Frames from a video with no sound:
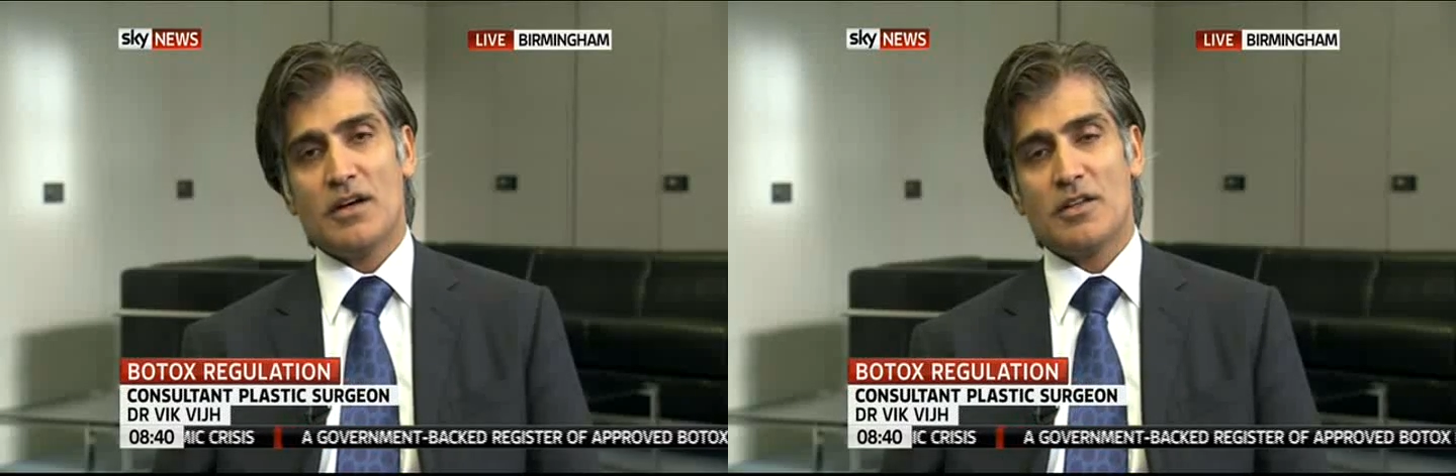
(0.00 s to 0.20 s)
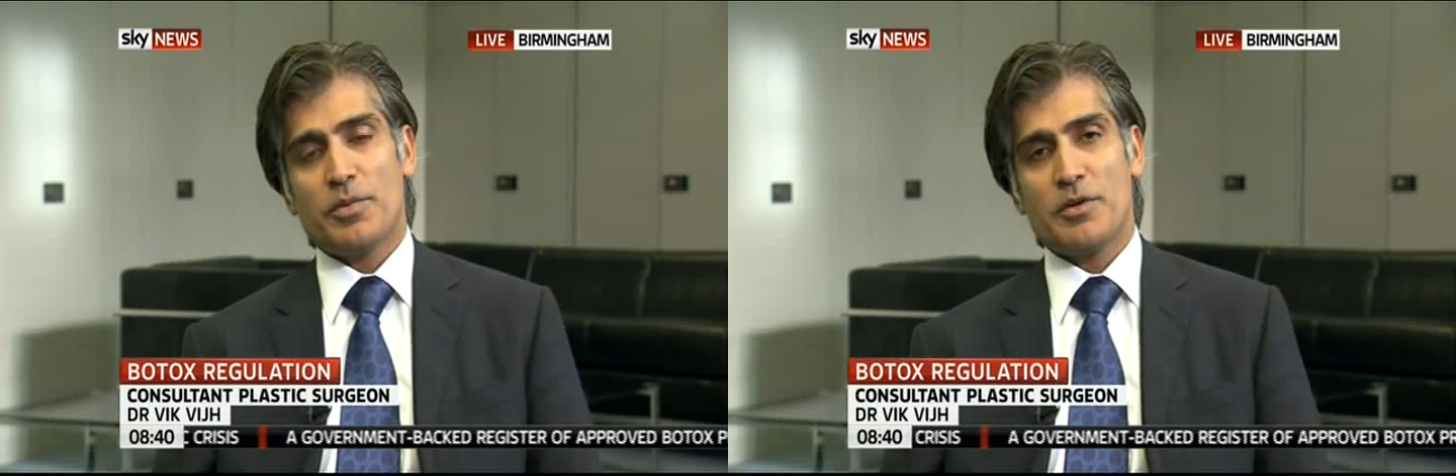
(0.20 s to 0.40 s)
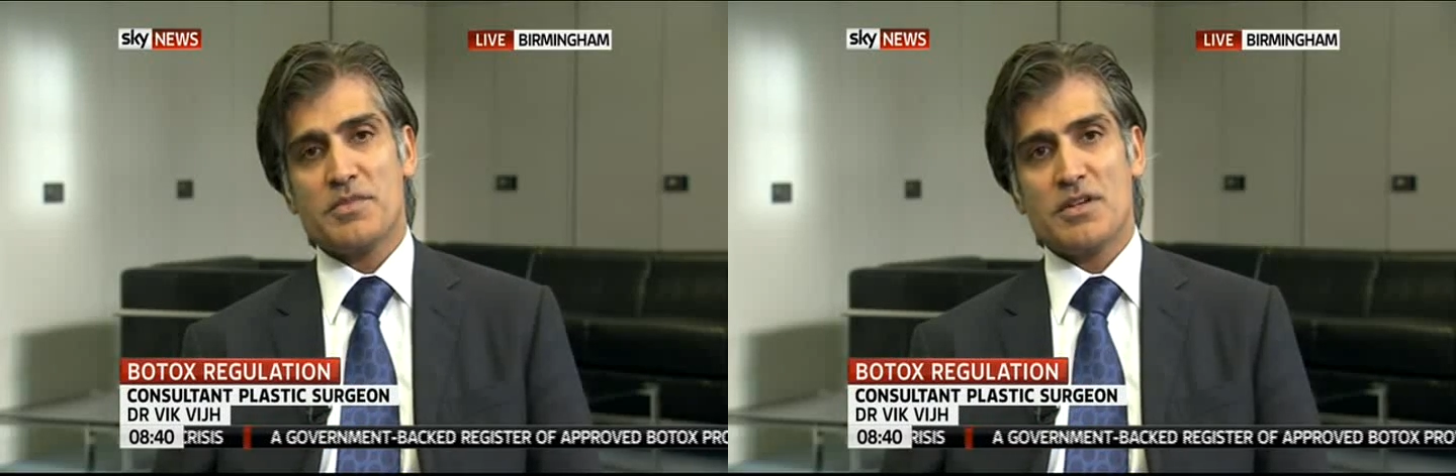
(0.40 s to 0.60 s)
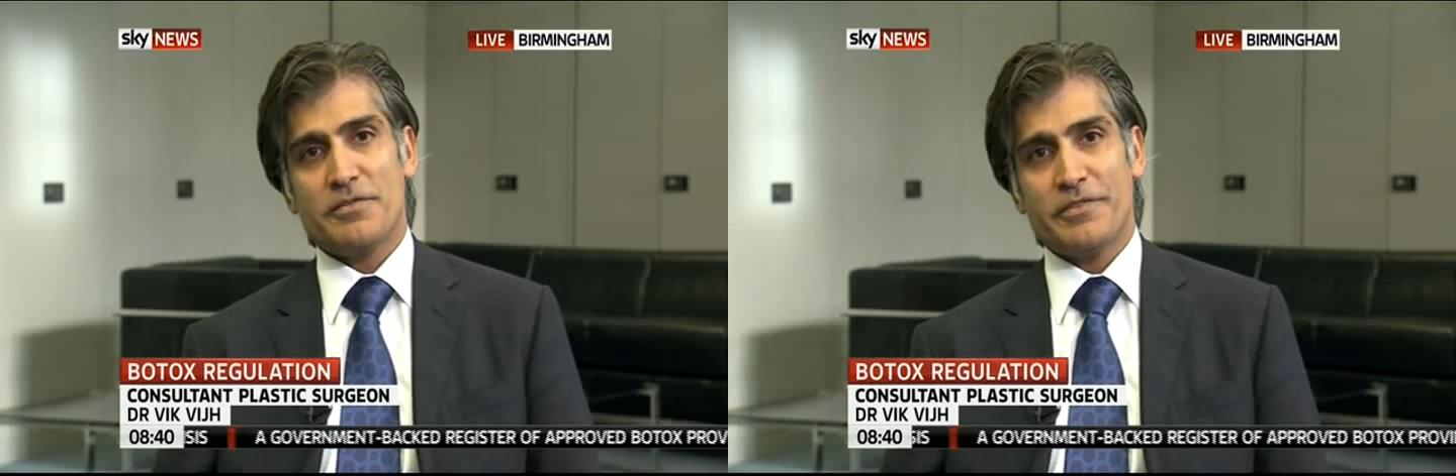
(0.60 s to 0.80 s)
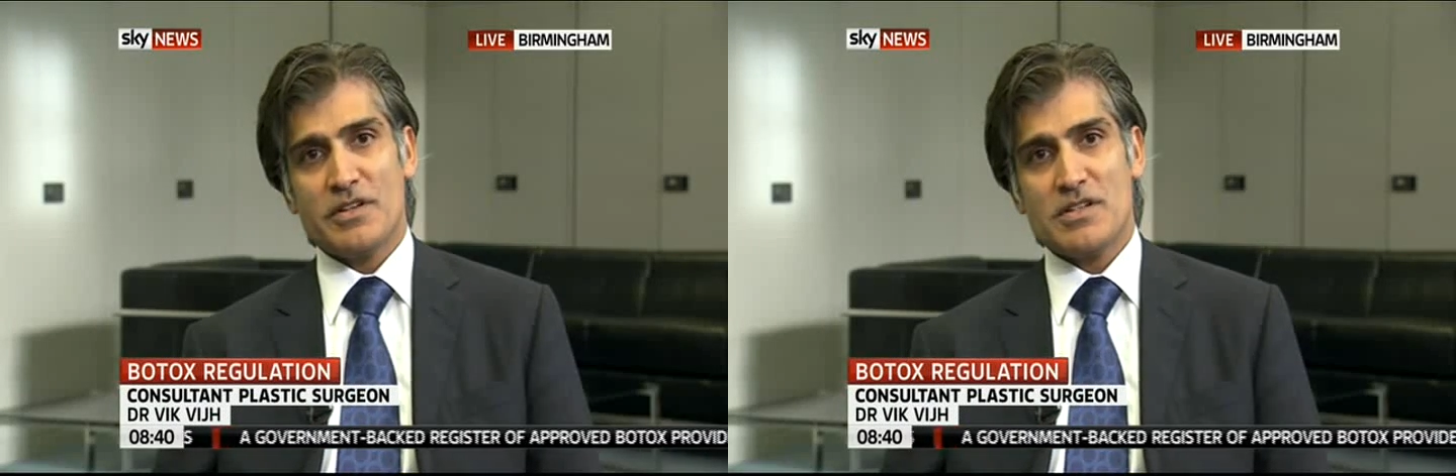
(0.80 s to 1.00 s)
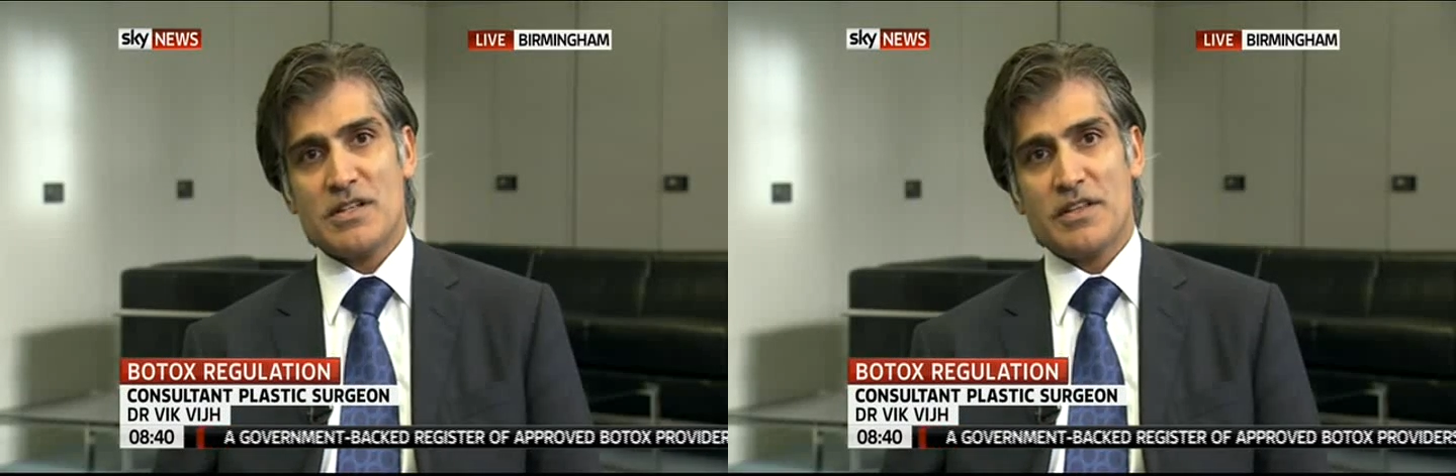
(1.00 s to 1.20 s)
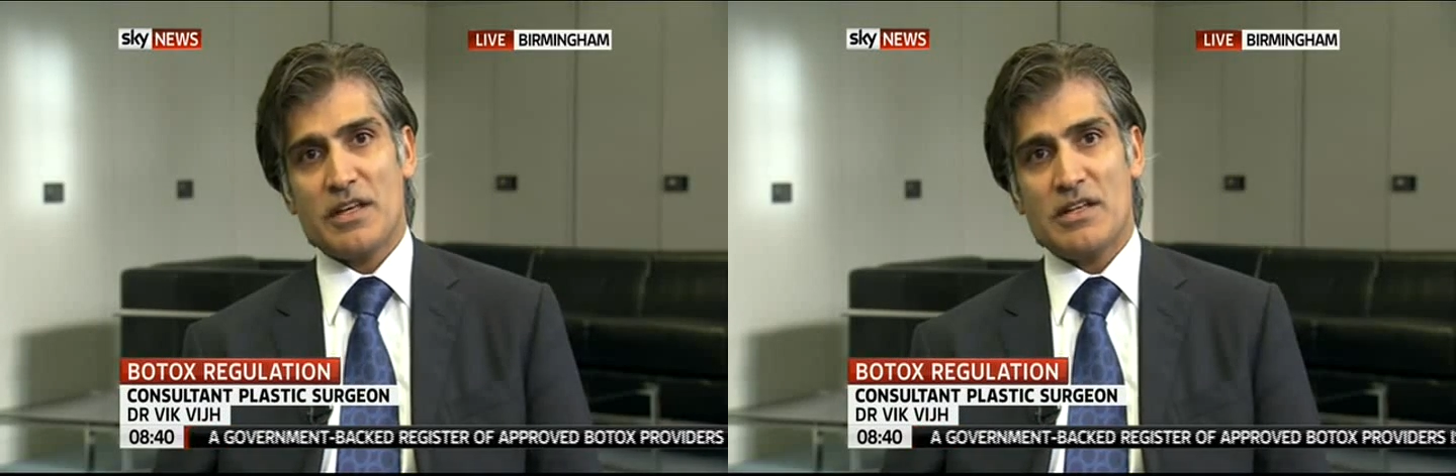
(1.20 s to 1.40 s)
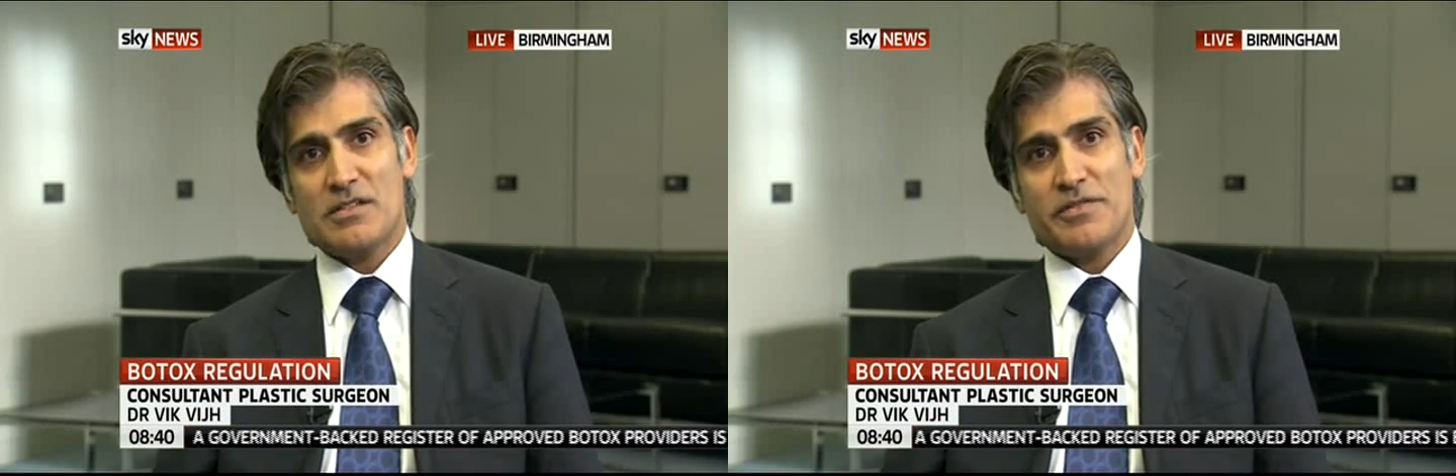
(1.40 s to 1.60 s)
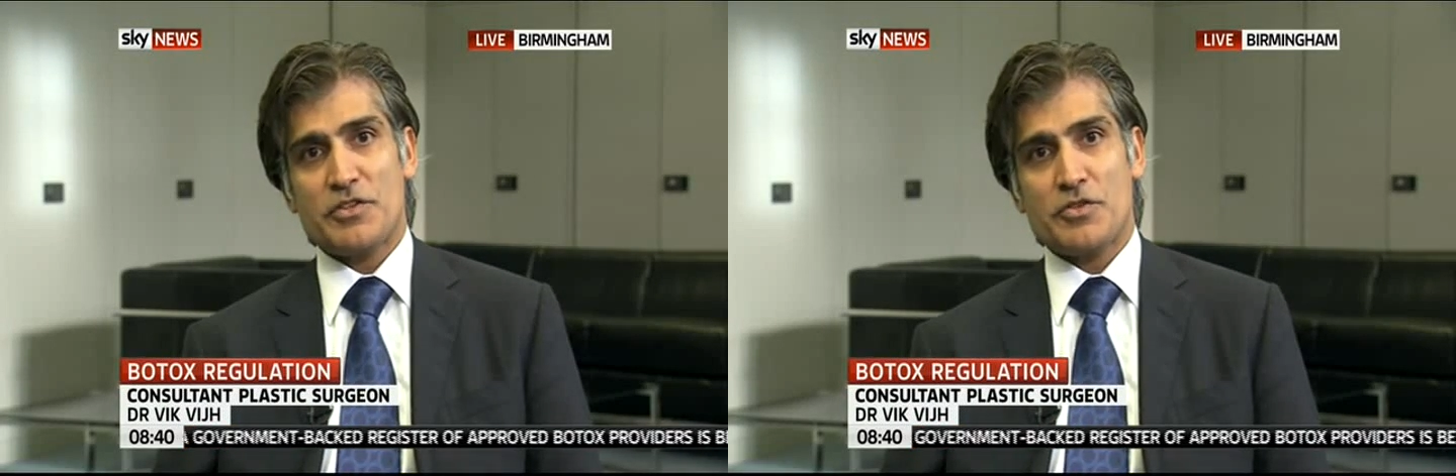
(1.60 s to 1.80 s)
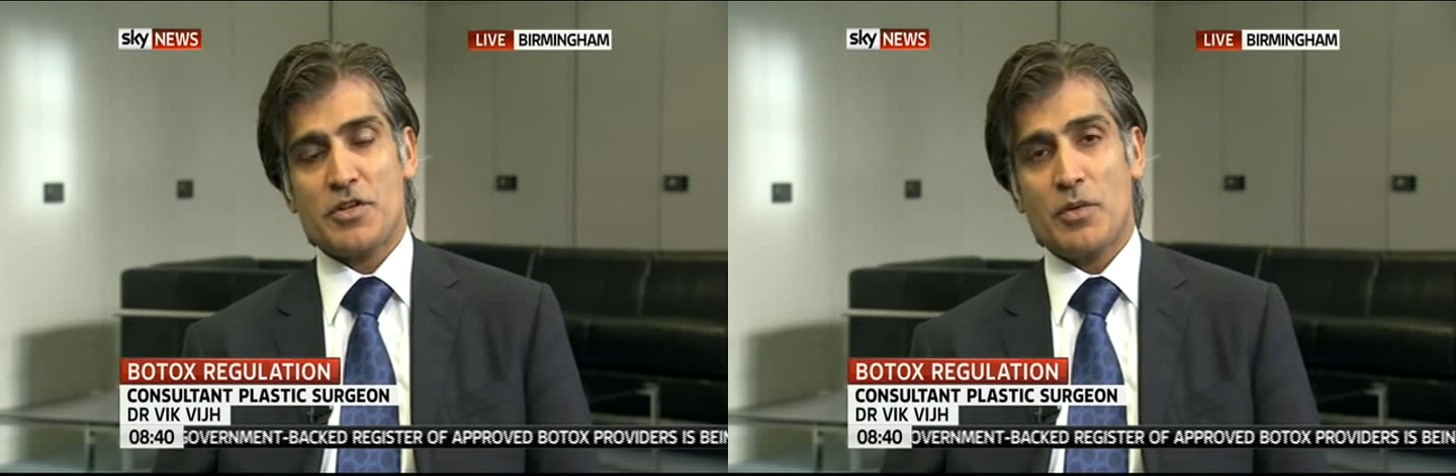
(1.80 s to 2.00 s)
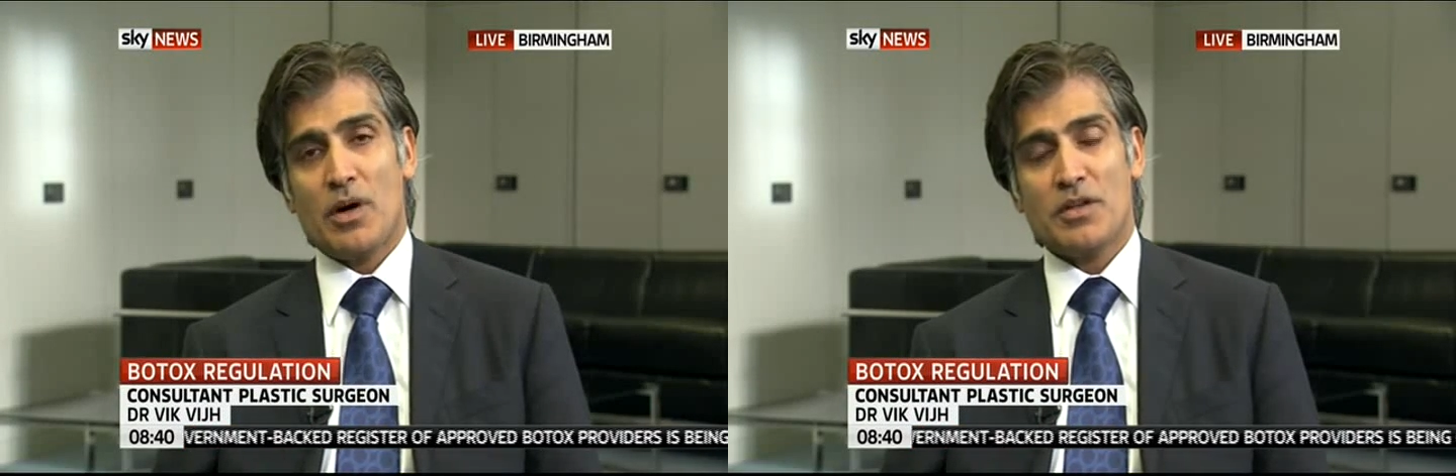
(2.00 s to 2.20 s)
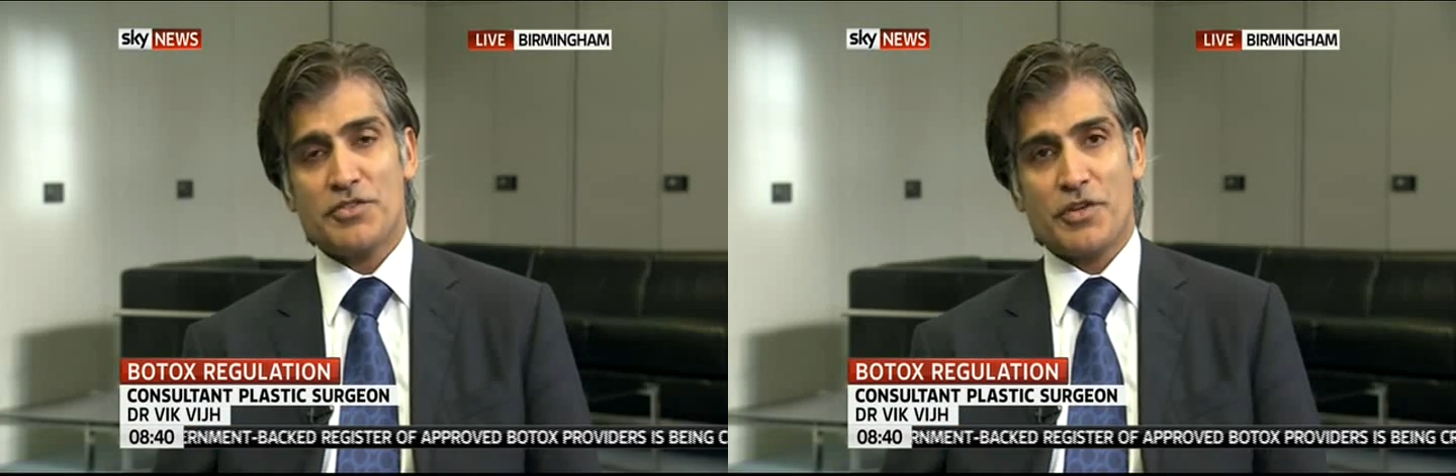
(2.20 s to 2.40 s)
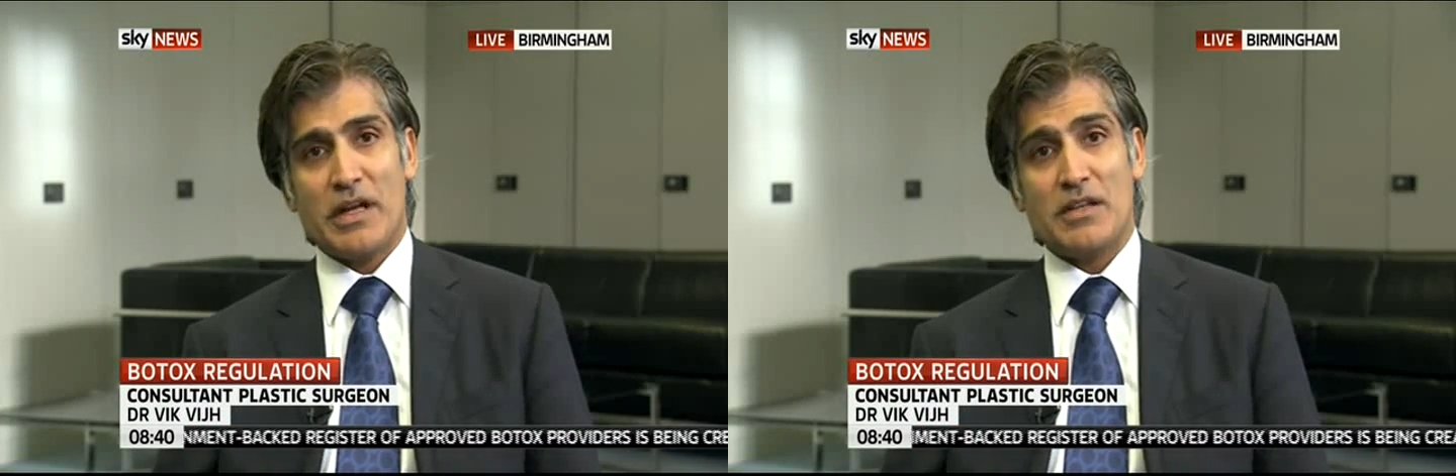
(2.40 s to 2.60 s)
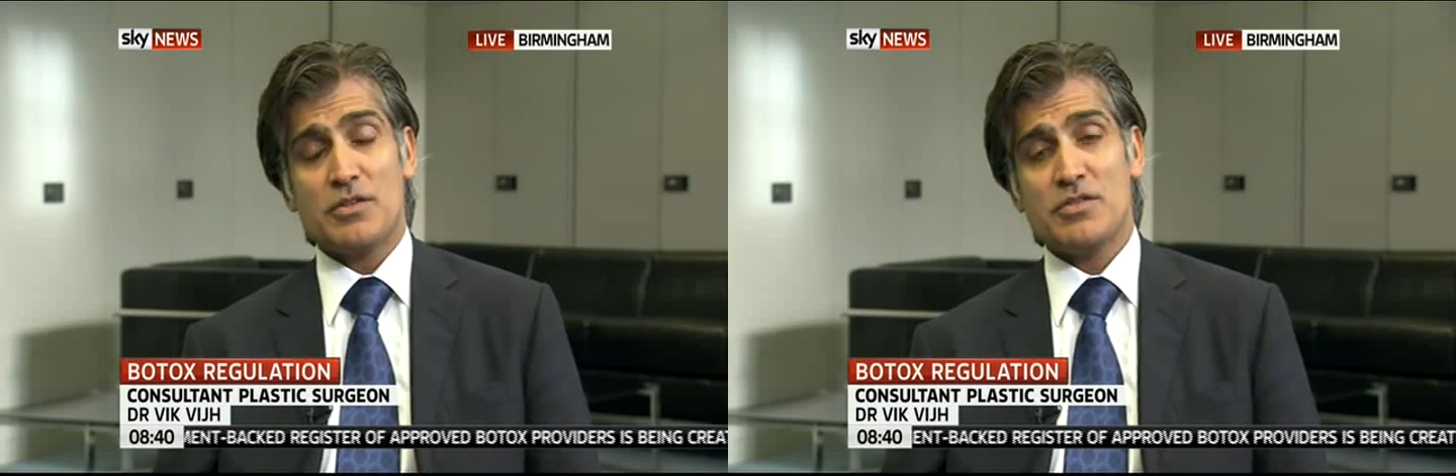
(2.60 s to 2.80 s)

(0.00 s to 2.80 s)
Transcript: And the problems are, firstly, that individuals who aren't trained,